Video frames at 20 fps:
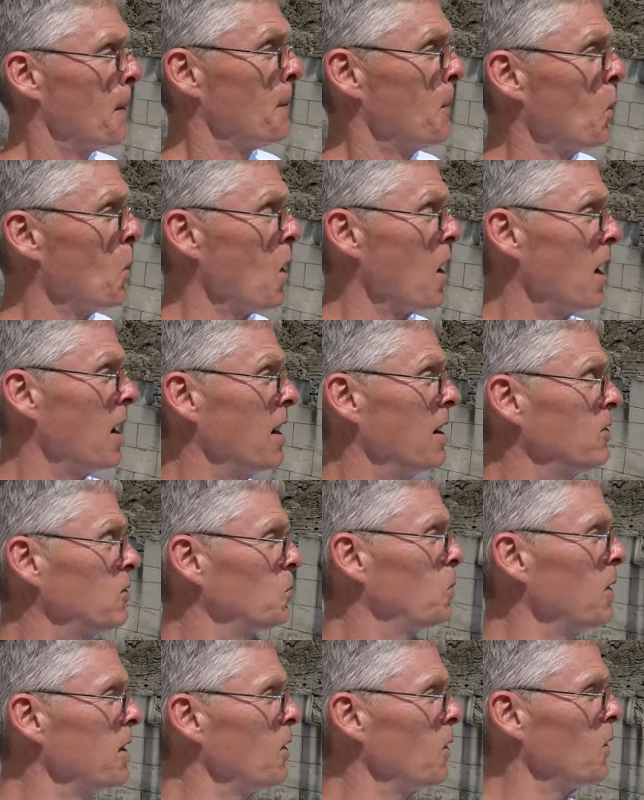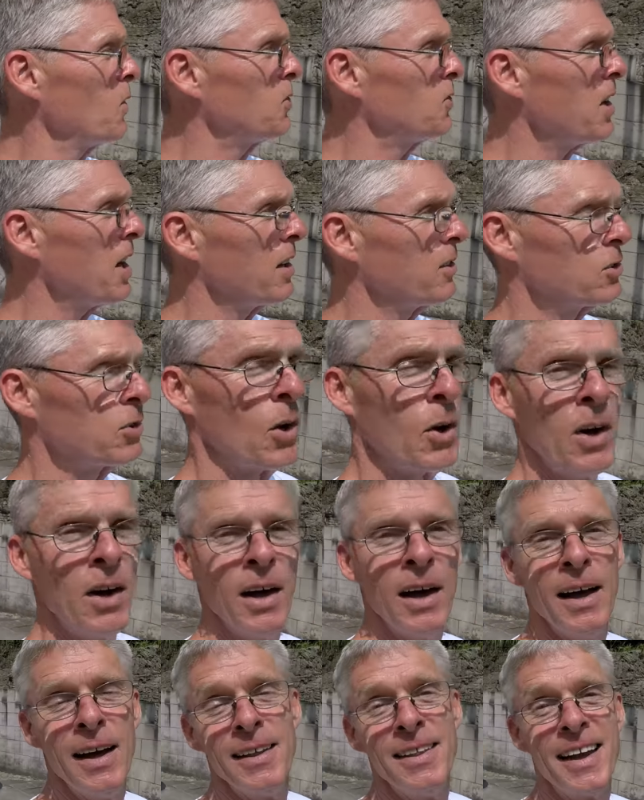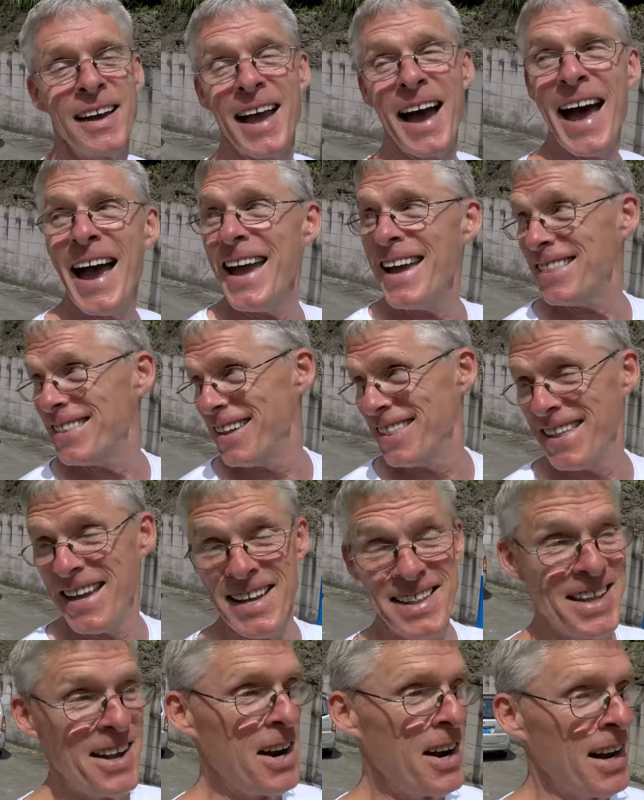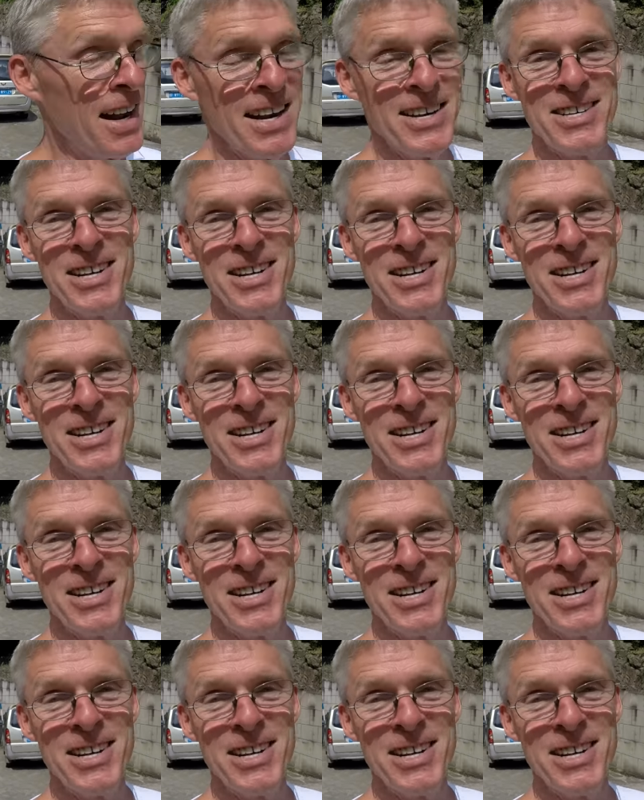more. It's one of those things. So the guy at the thing there